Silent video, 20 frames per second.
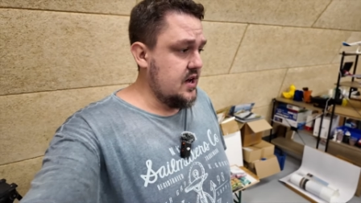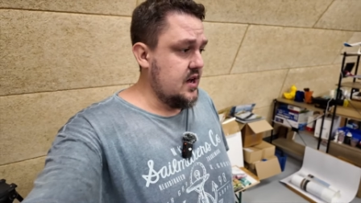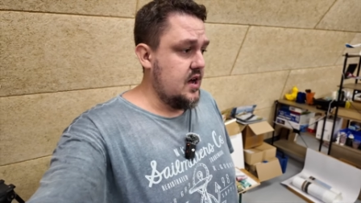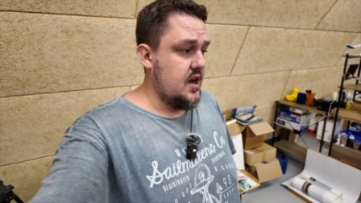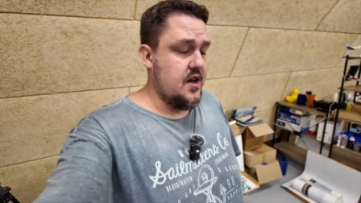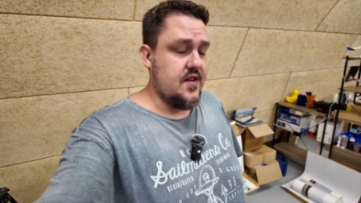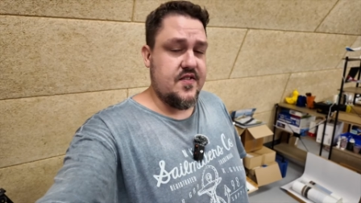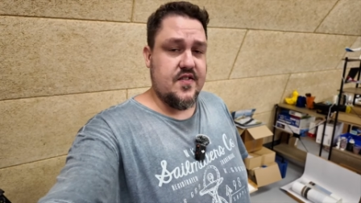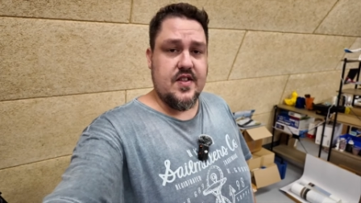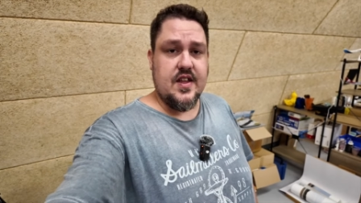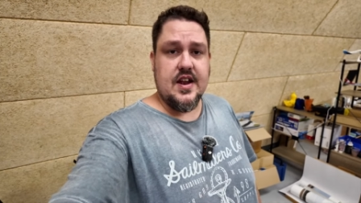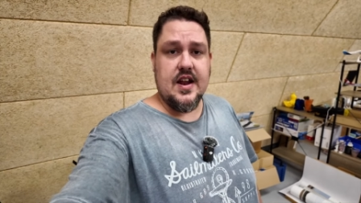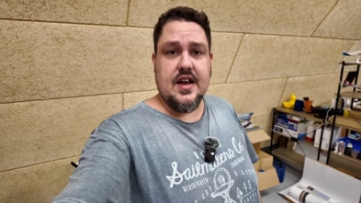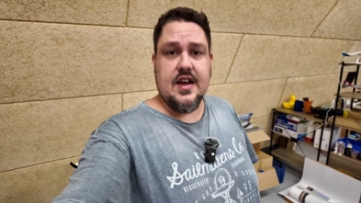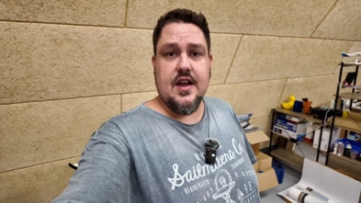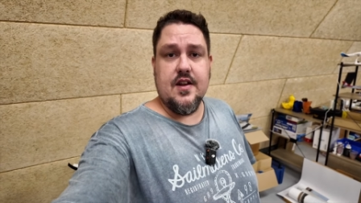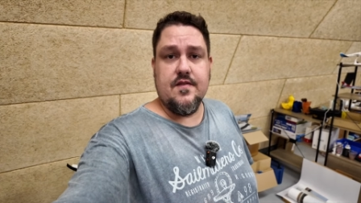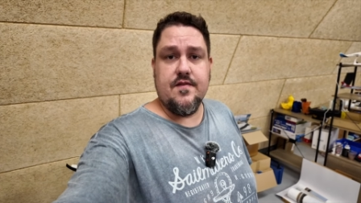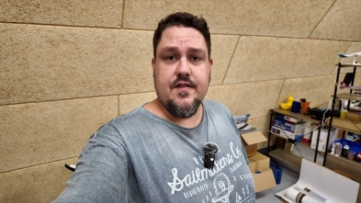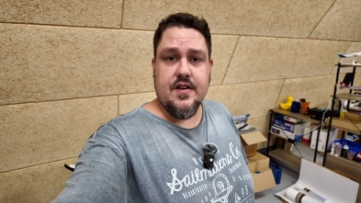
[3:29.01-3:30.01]
uh, so that I
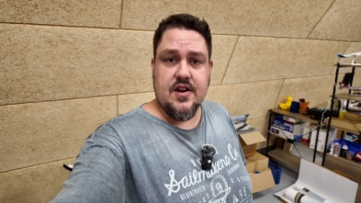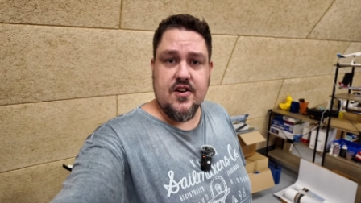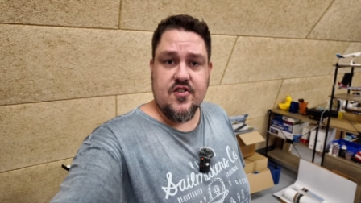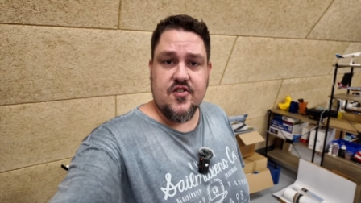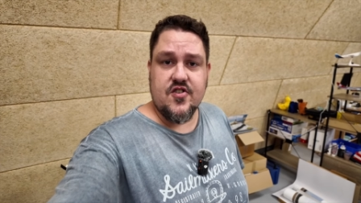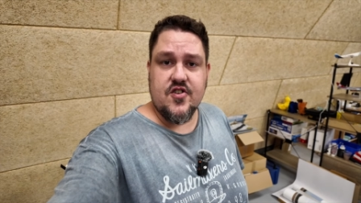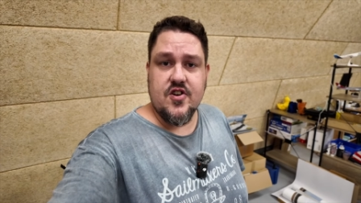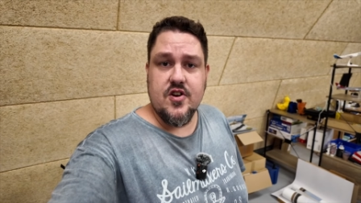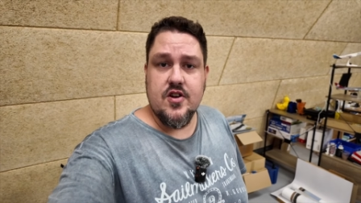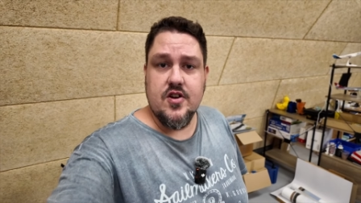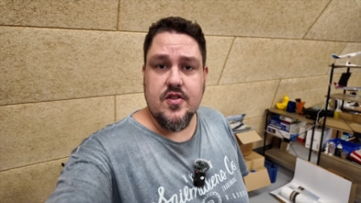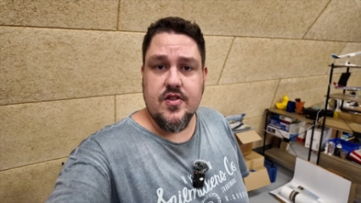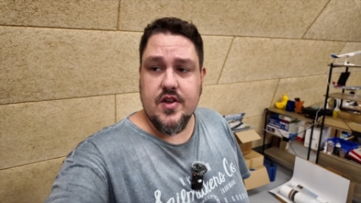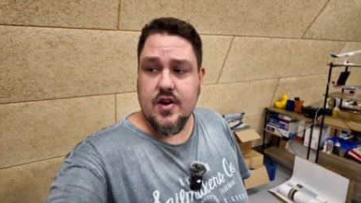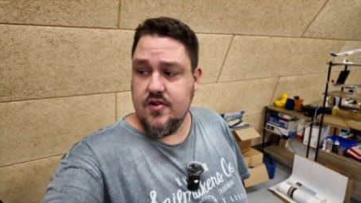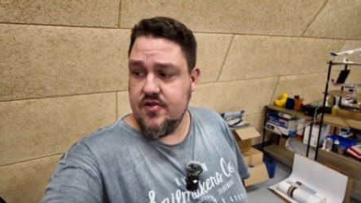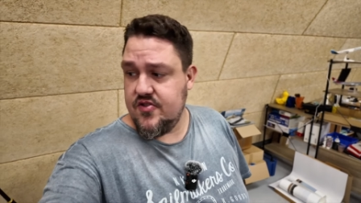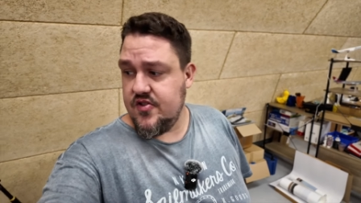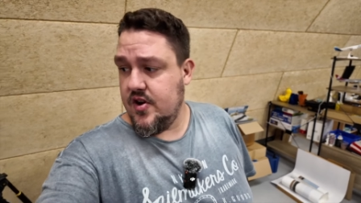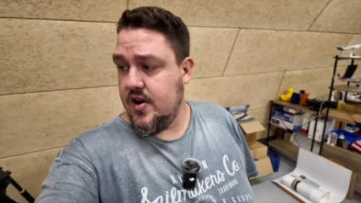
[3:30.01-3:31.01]
can finish
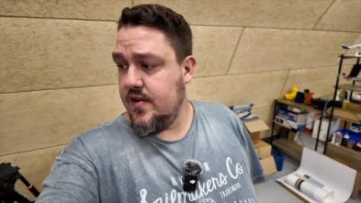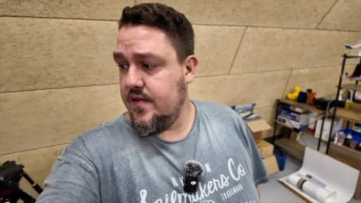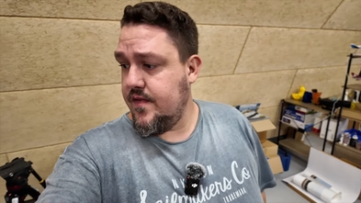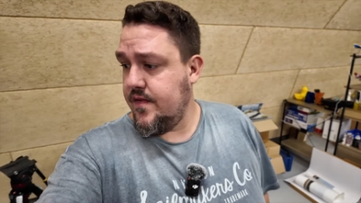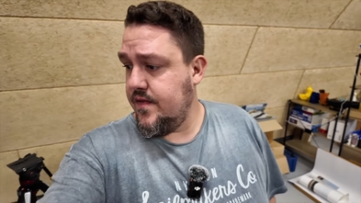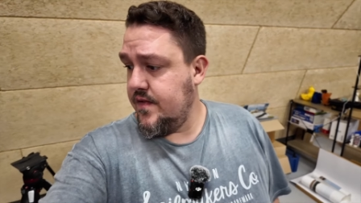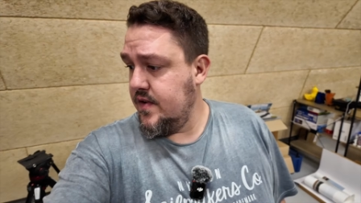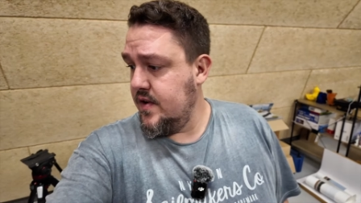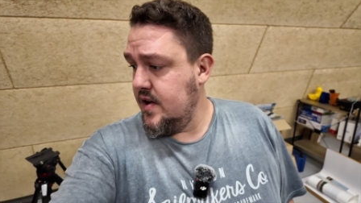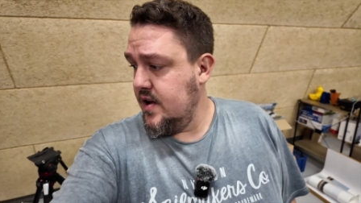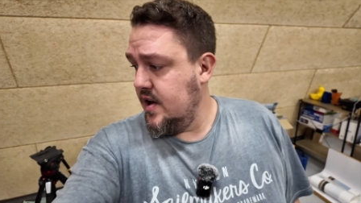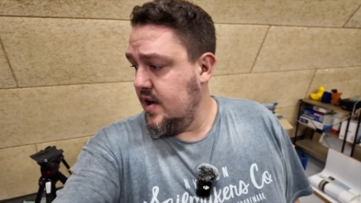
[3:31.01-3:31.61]
those off.